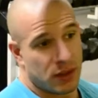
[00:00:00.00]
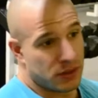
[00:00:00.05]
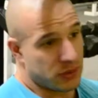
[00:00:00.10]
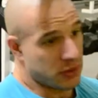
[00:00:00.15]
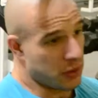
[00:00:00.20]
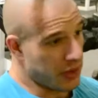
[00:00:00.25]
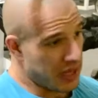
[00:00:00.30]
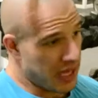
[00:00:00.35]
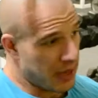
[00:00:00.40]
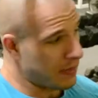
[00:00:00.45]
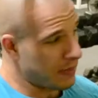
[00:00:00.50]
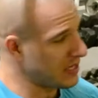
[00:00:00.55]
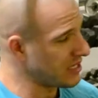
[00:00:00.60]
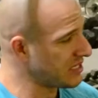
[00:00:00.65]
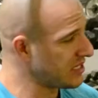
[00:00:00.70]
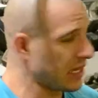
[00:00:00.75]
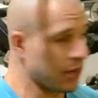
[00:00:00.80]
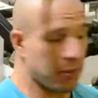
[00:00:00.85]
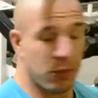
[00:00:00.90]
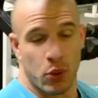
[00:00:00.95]
So with that being
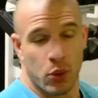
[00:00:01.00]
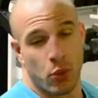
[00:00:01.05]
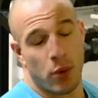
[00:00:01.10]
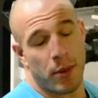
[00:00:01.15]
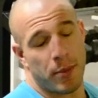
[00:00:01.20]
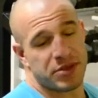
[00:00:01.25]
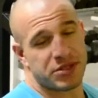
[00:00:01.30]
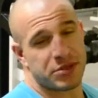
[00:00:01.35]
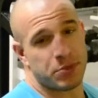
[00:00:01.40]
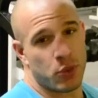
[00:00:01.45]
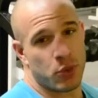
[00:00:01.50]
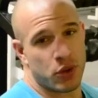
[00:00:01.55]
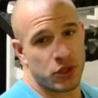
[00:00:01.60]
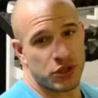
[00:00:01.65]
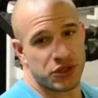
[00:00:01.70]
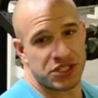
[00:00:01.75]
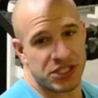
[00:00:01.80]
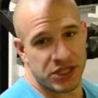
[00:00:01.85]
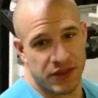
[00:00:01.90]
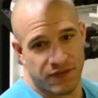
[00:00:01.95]
said, I'm gonna warm up some more.
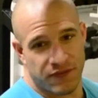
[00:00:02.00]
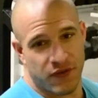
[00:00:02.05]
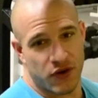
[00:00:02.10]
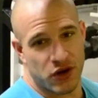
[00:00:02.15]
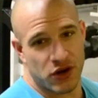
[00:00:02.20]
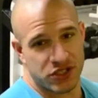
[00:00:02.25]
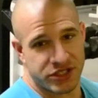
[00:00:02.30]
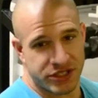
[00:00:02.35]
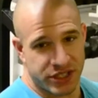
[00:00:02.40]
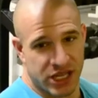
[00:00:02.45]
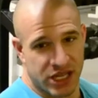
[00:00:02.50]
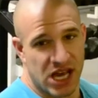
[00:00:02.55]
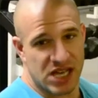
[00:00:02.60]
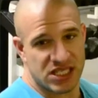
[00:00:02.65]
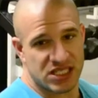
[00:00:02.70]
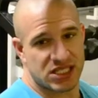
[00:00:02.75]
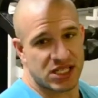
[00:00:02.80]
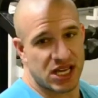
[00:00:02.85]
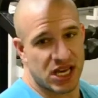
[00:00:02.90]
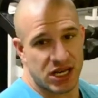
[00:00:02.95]
You'll see the first and
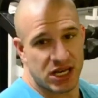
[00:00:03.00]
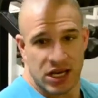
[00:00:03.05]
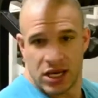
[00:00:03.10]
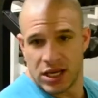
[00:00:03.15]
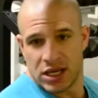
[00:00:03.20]
last set,